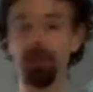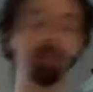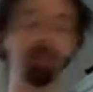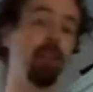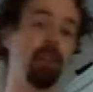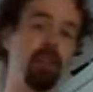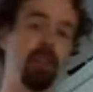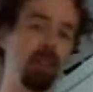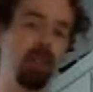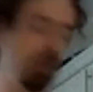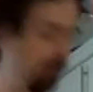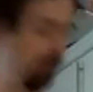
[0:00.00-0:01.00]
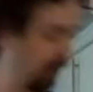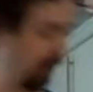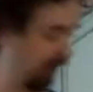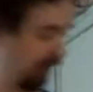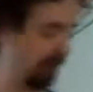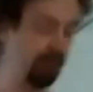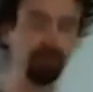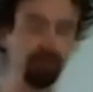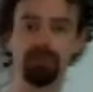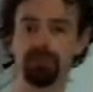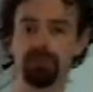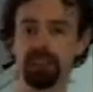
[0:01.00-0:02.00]
covering yourself in egg and
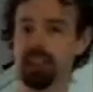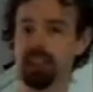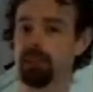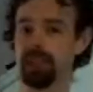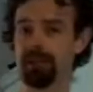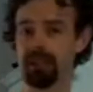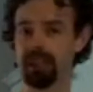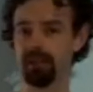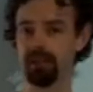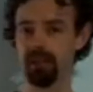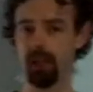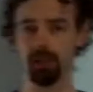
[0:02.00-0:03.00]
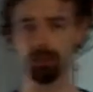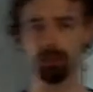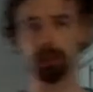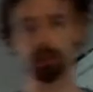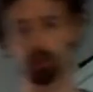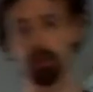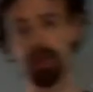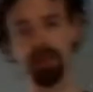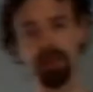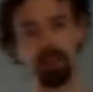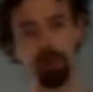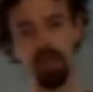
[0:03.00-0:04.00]
seeing whatever that horrible gloopy
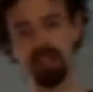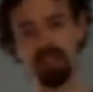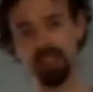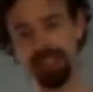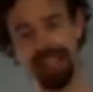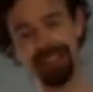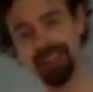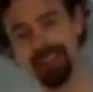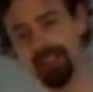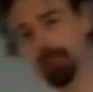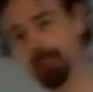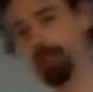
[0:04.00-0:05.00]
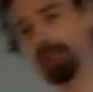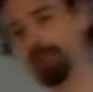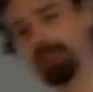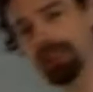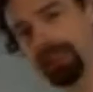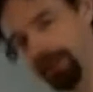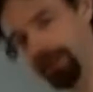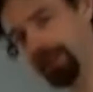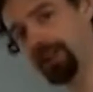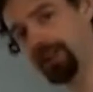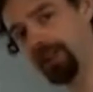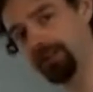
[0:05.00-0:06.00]
thing was that landed in the bowl. Treat
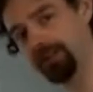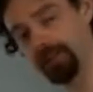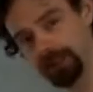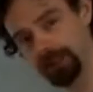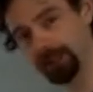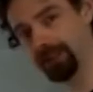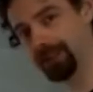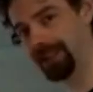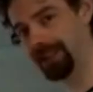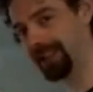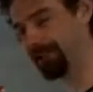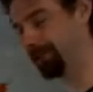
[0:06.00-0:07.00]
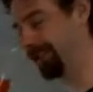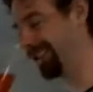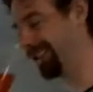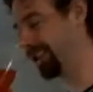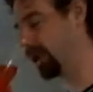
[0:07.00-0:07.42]
yourself to another glass of wine.